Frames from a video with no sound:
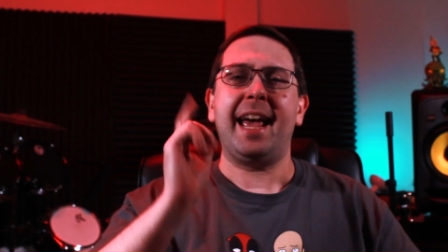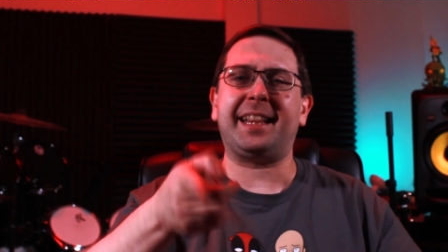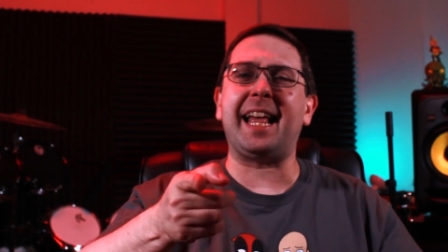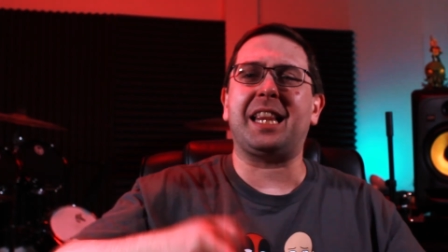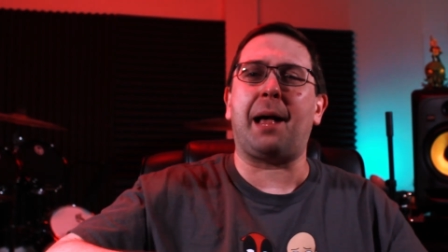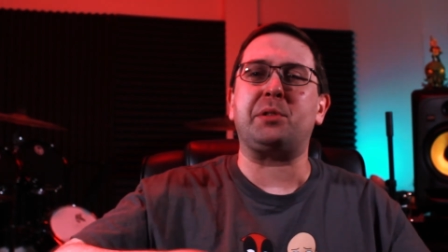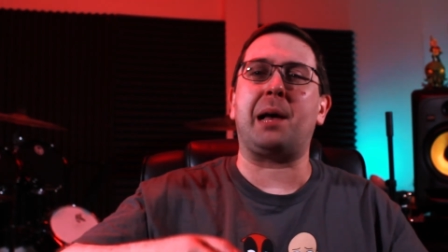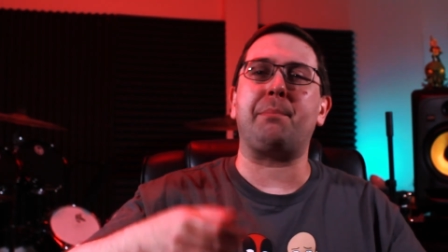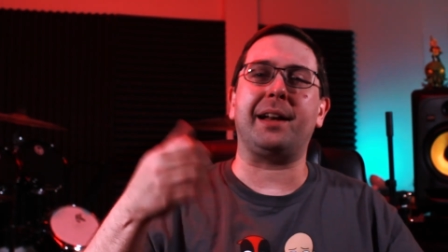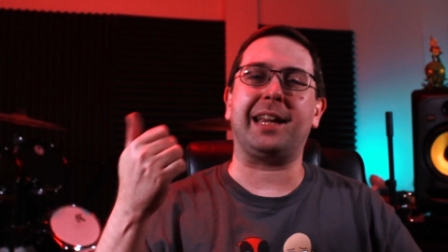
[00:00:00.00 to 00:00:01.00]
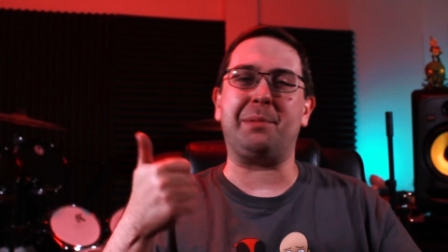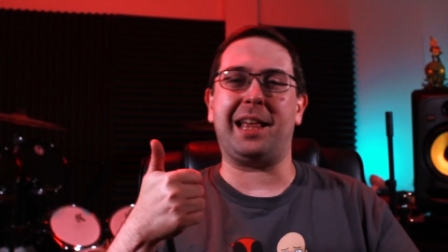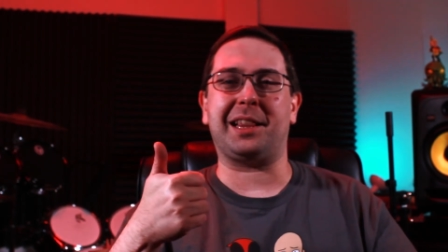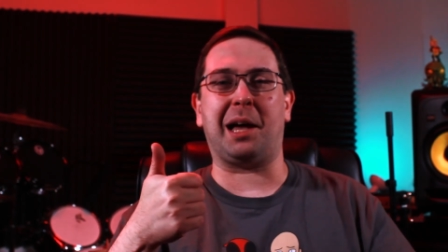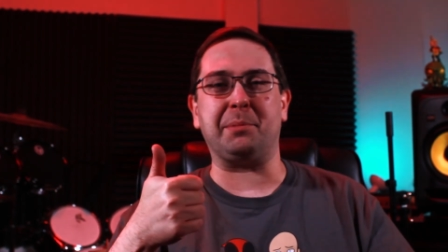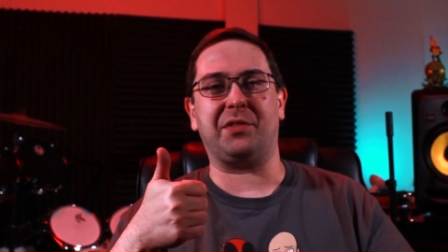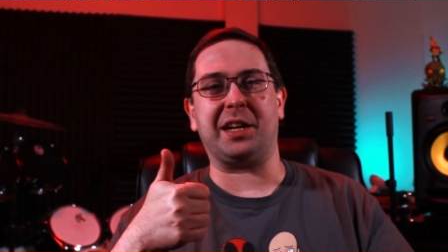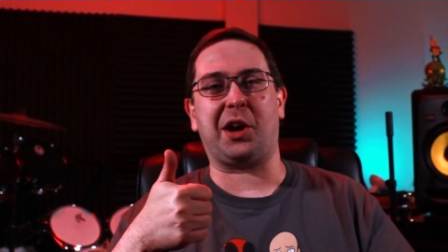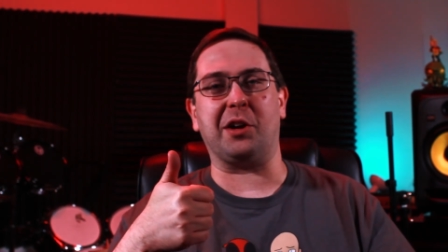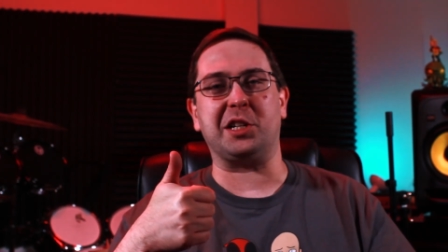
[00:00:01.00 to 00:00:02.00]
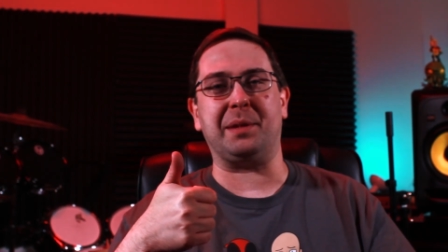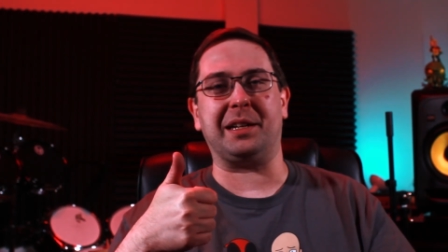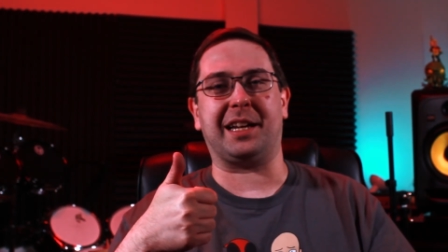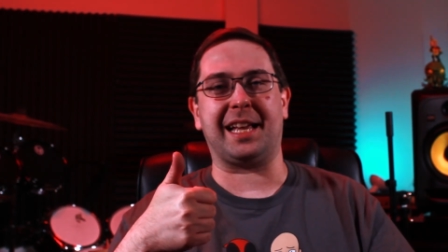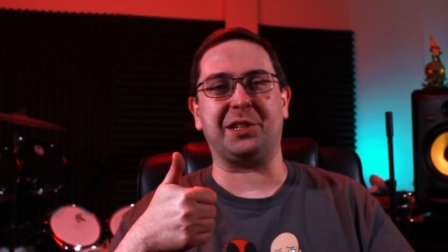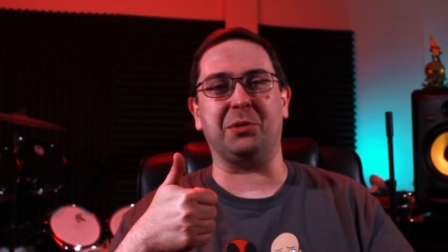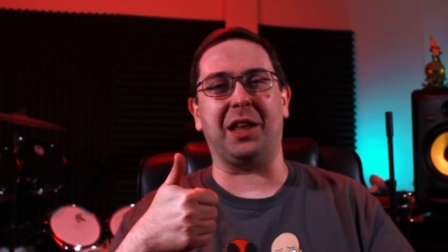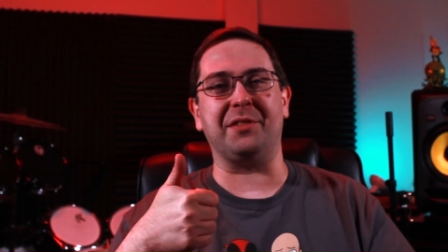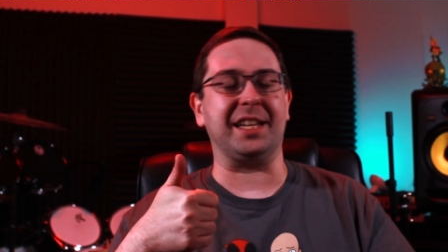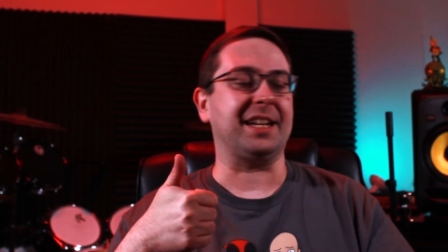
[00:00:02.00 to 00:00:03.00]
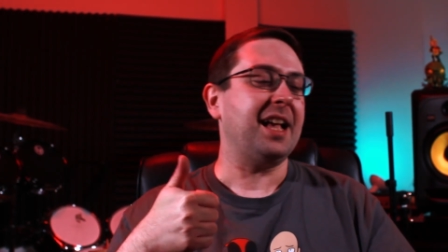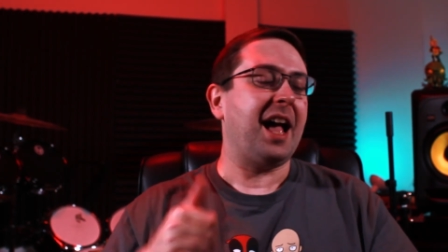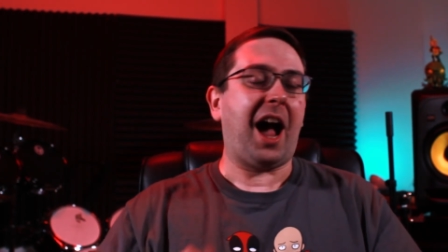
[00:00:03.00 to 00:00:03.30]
Hit that thumbs up button. Give me that thumbs of encouragement because I do loves it.